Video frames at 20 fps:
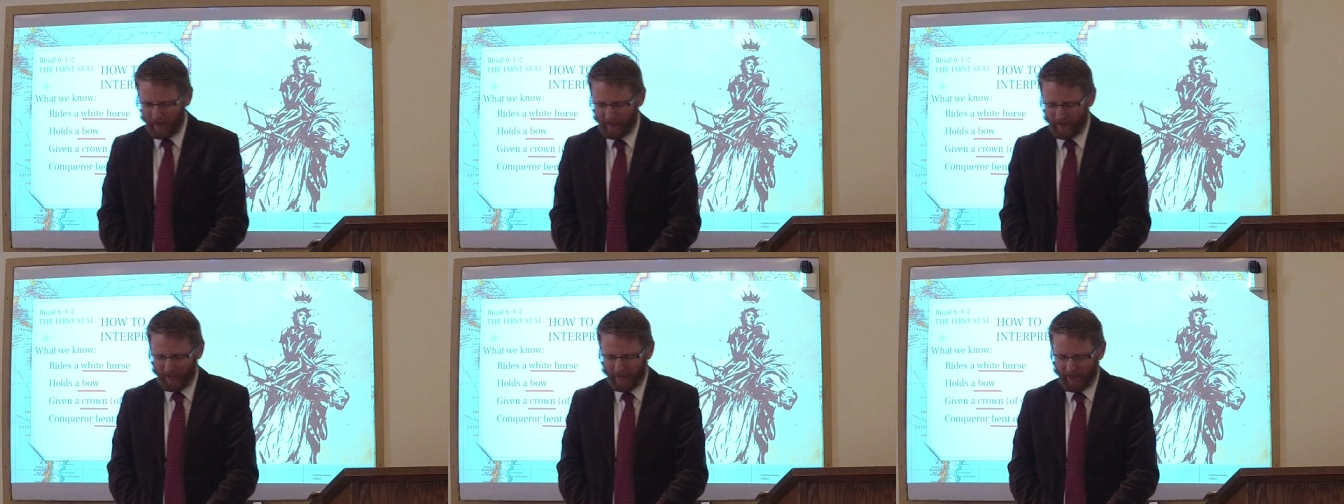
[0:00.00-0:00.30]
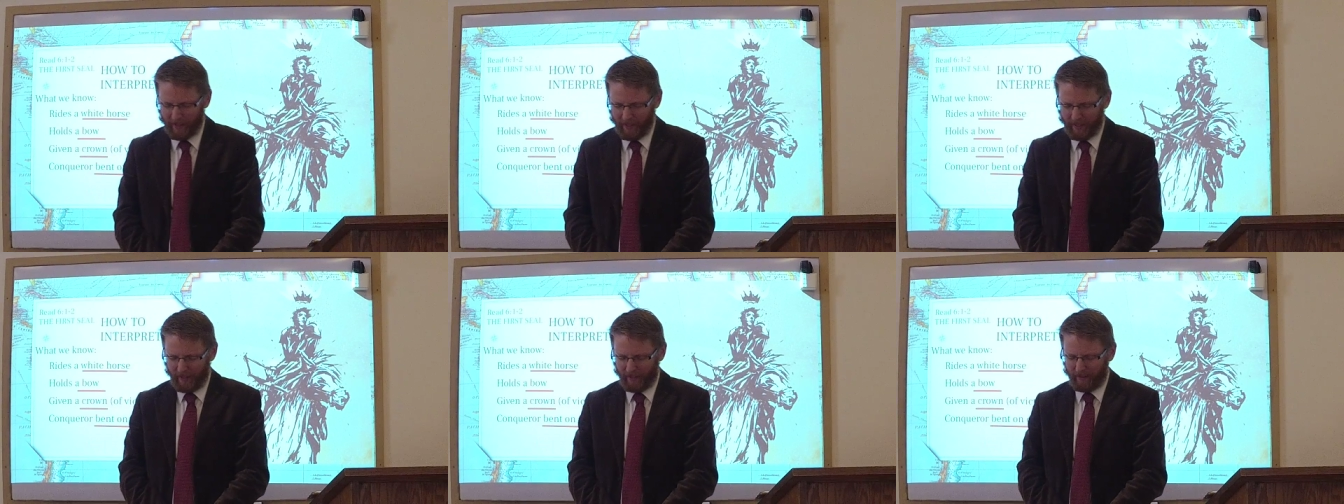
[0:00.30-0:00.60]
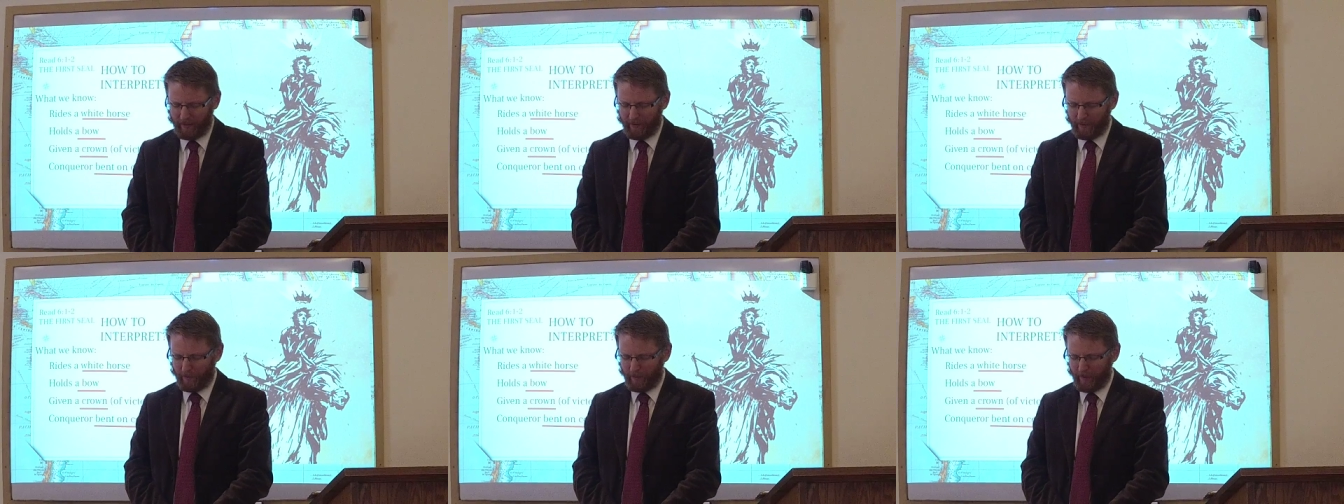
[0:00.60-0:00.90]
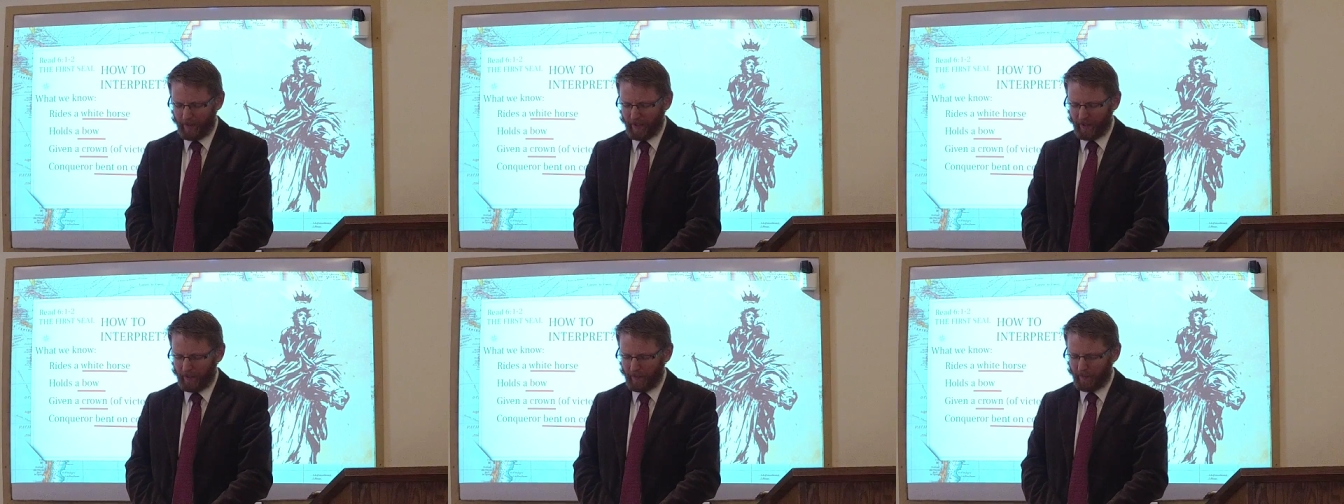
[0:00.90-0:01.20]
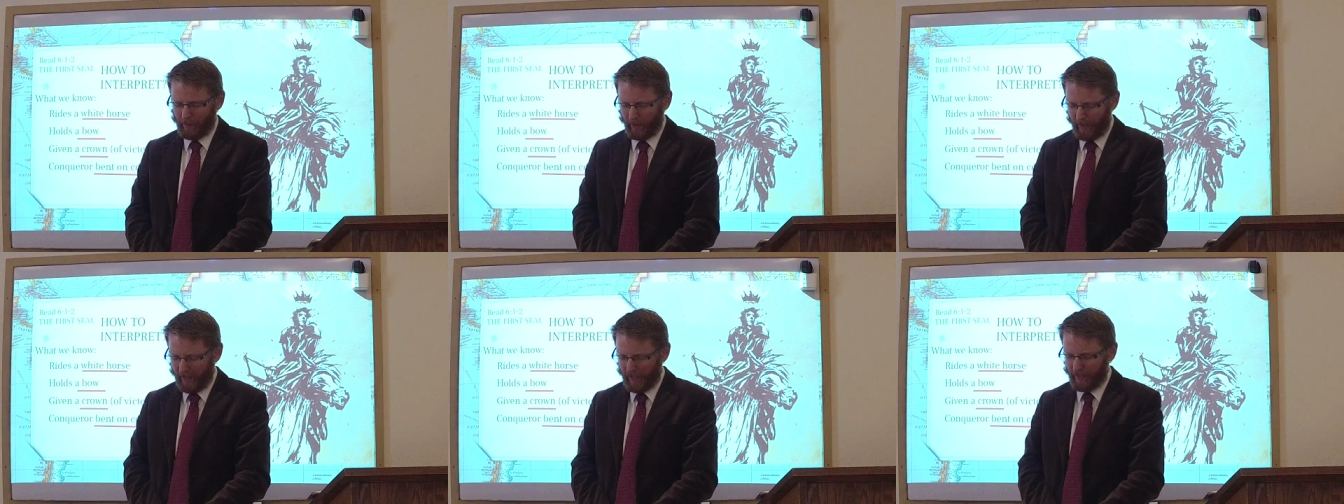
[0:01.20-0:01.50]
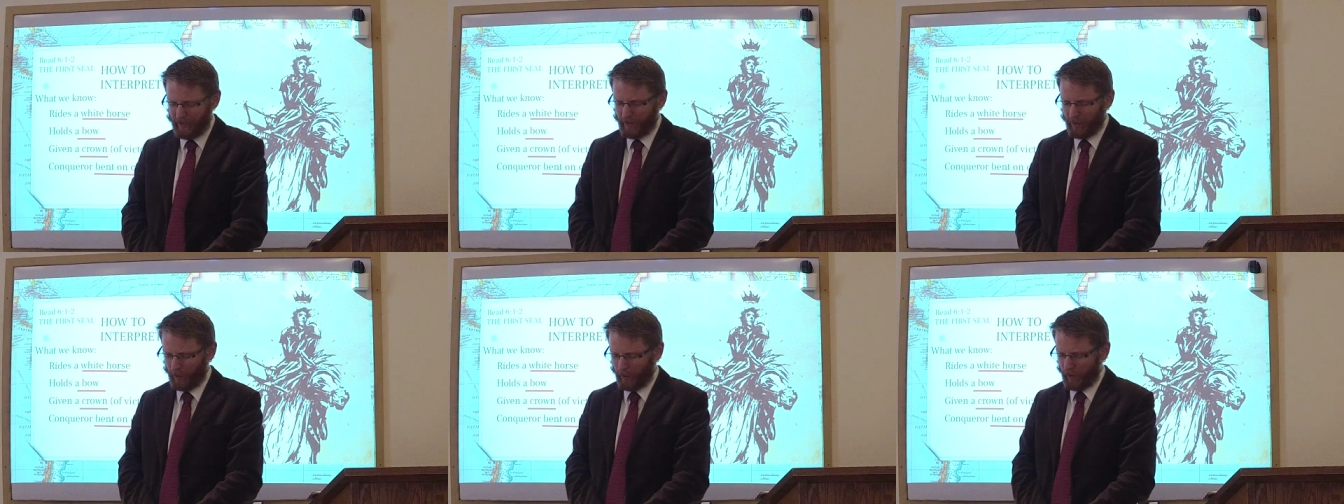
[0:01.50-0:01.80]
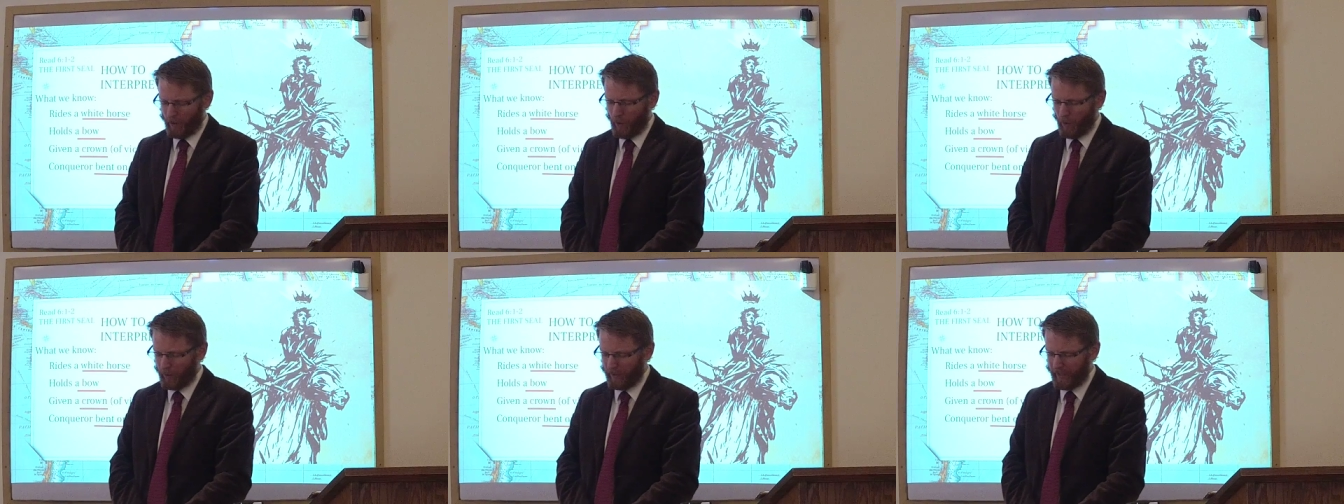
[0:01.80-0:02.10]
Uh, and we praise
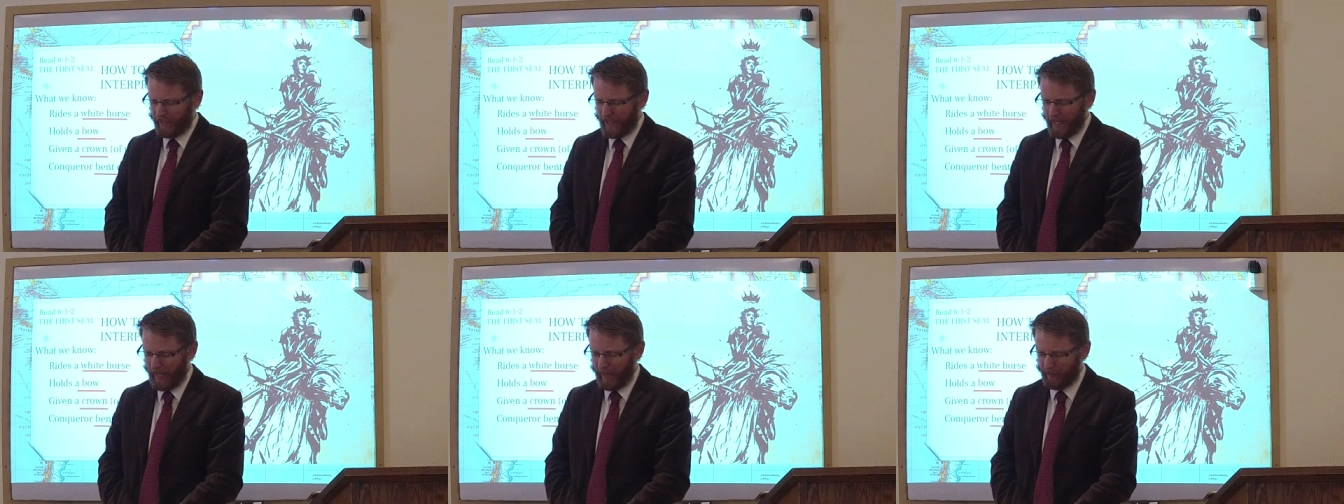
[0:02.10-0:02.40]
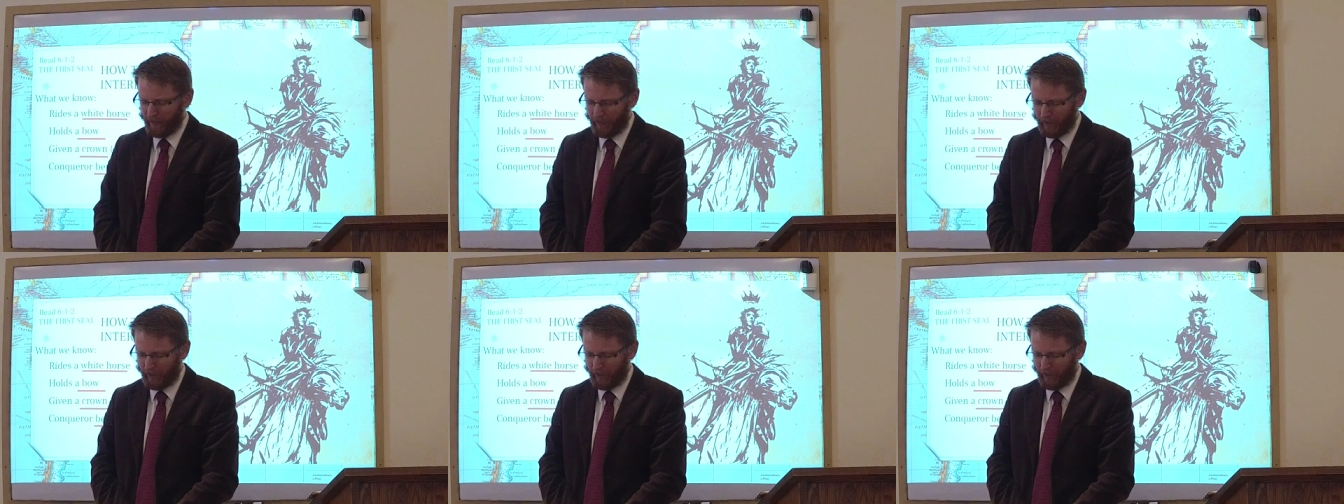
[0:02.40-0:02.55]
your holy name